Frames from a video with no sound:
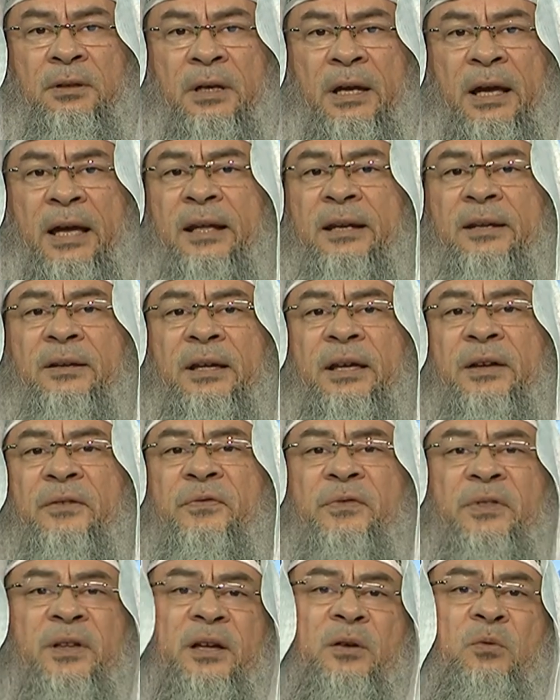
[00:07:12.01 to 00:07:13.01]
And
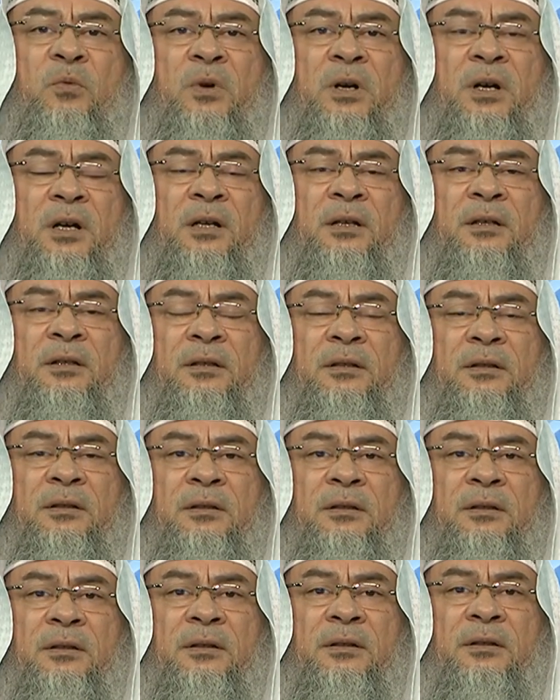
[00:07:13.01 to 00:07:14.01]
if there were
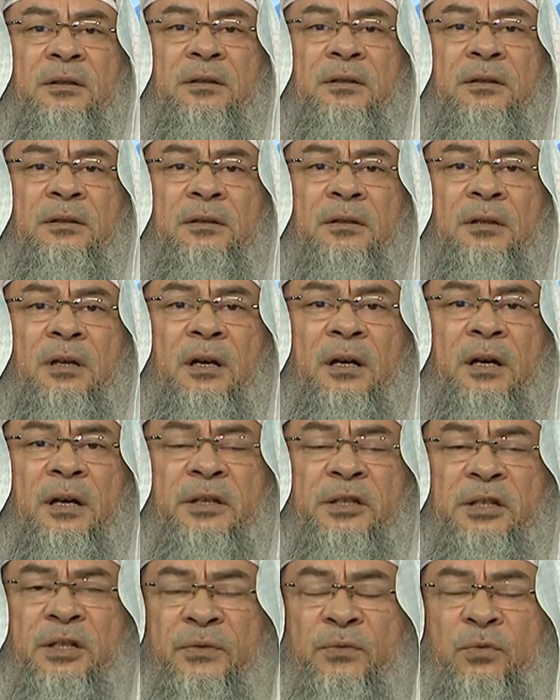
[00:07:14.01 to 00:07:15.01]
a
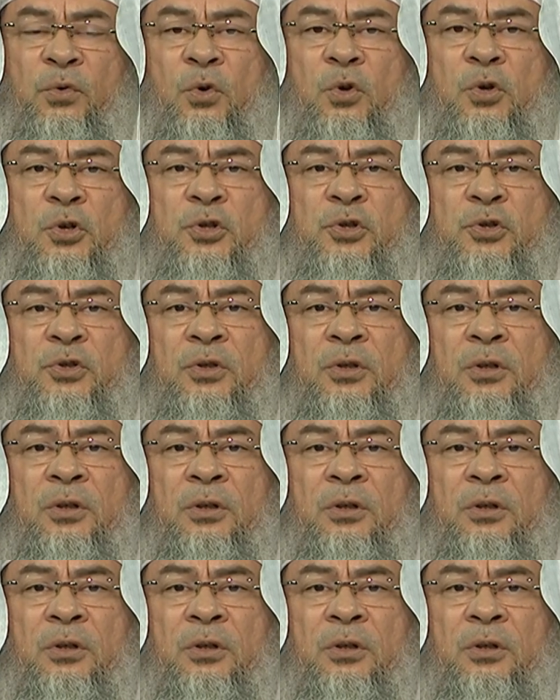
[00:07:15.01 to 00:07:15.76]
divorce